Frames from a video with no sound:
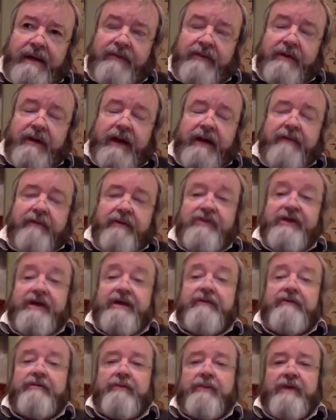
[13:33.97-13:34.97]
you like,
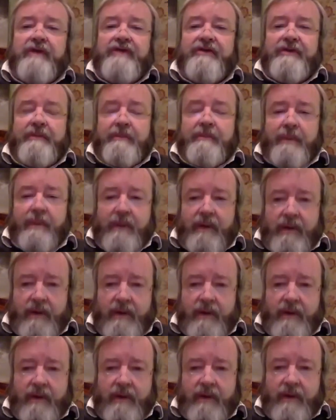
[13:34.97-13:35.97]
received wisdom
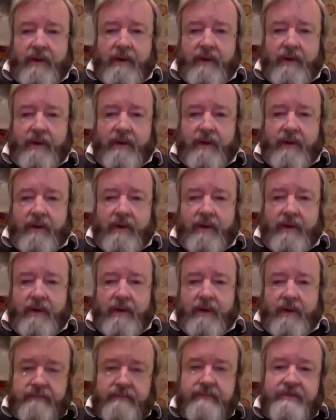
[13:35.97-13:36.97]
of
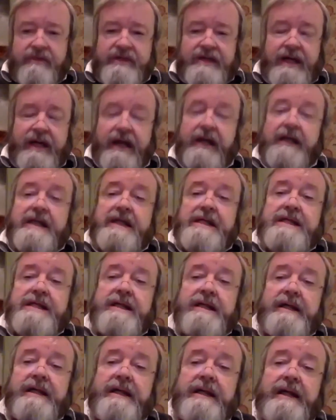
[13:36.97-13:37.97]
mainstream
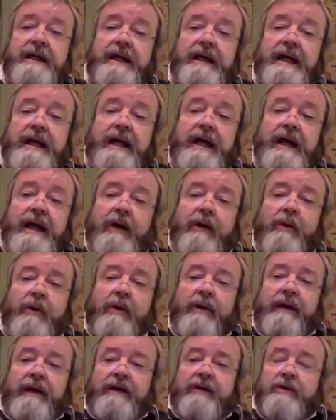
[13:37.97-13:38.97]
science,
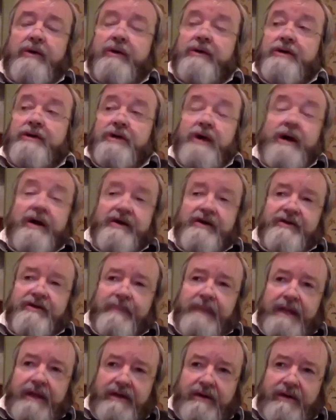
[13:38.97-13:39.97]
or it could
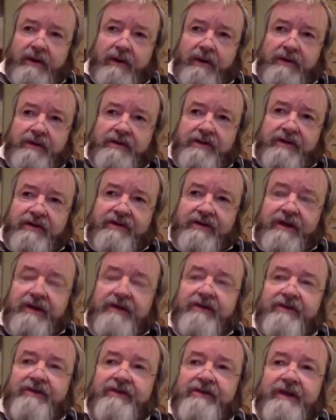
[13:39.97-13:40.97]
transmit
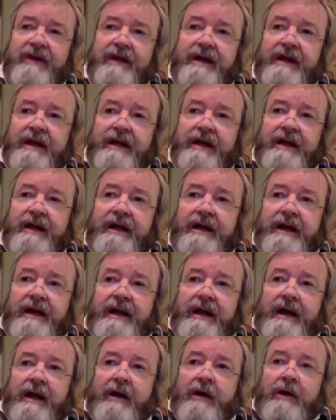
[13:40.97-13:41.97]
consciousness.
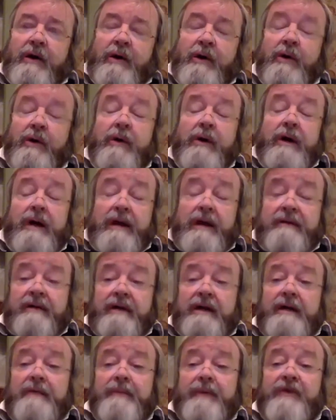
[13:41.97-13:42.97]
Or a
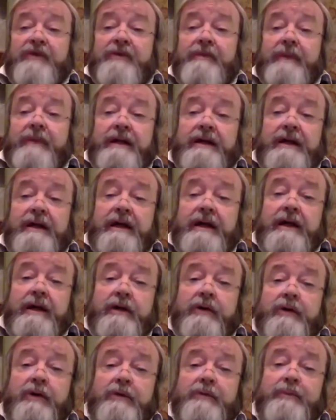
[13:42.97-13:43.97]
third possibility,
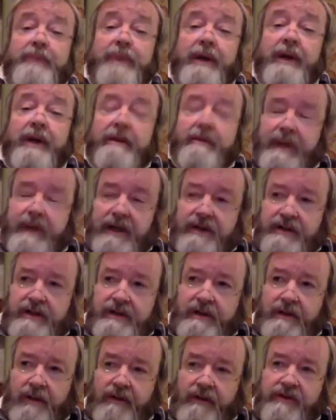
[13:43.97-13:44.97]
it could permit
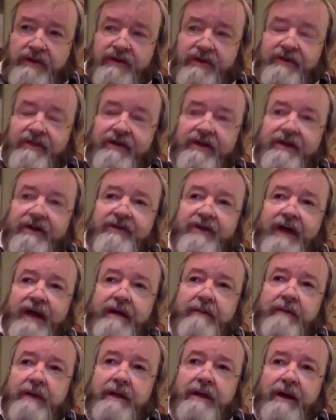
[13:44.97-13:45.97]
consciousness.
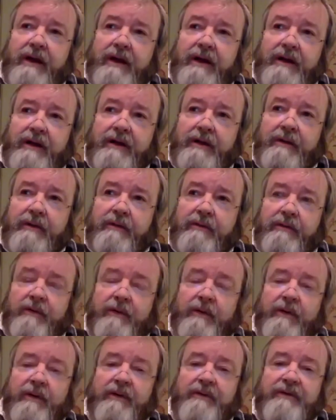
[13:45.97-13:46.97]
I will argue
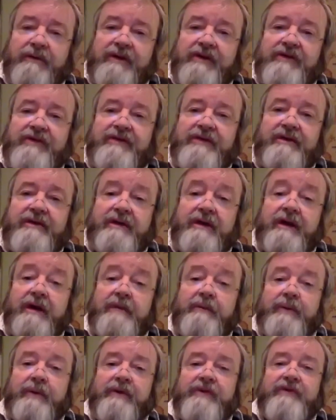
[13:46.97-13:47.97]
for this
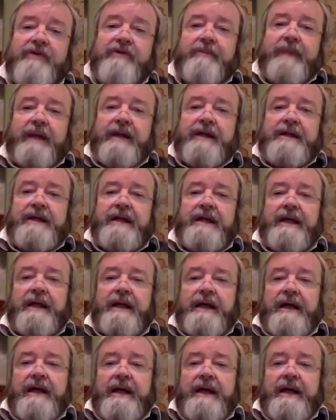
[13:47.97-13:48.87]
third possibility,